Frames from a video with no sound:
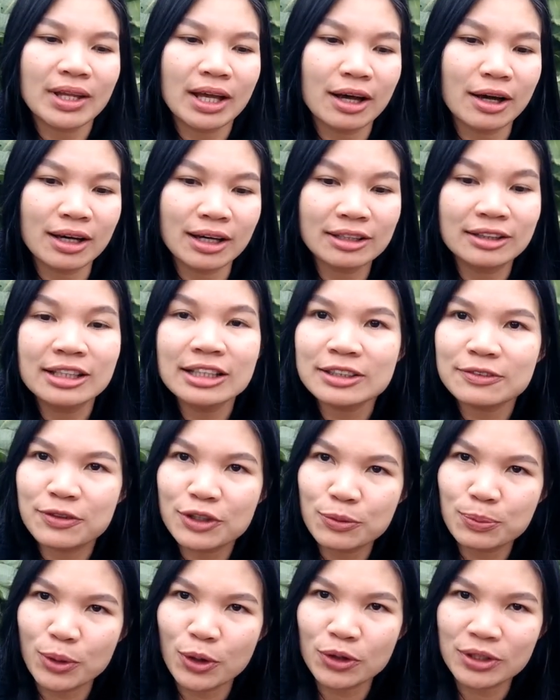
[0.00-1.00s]
at least
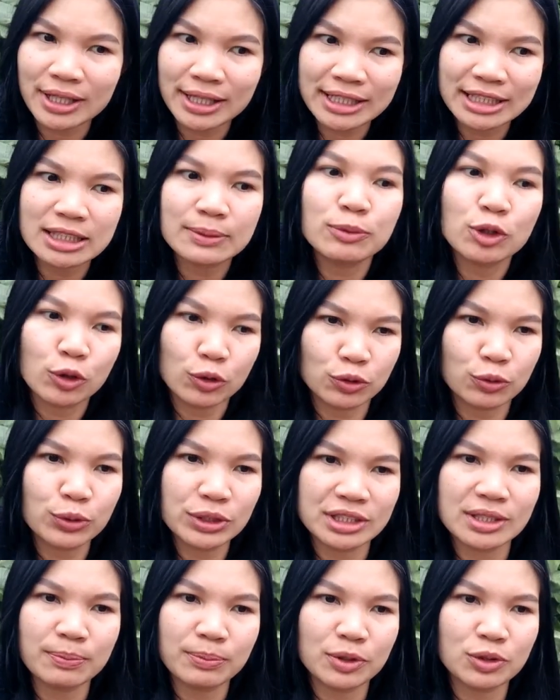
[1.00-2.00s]
few more days, because
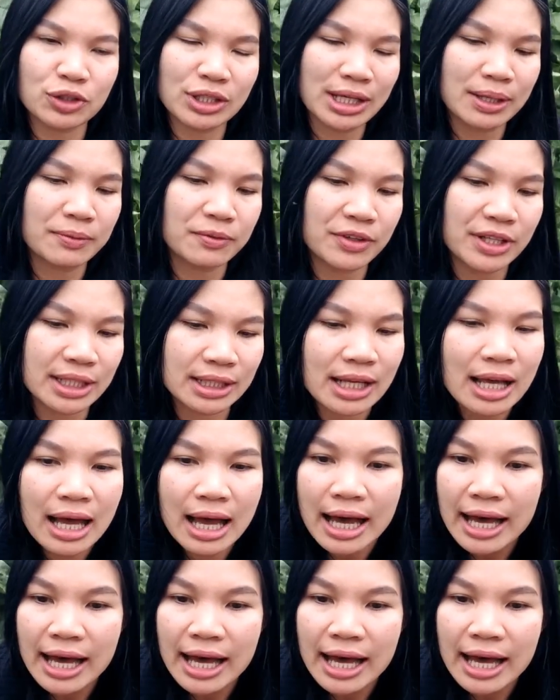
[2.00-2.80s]
we're supposed to have rain.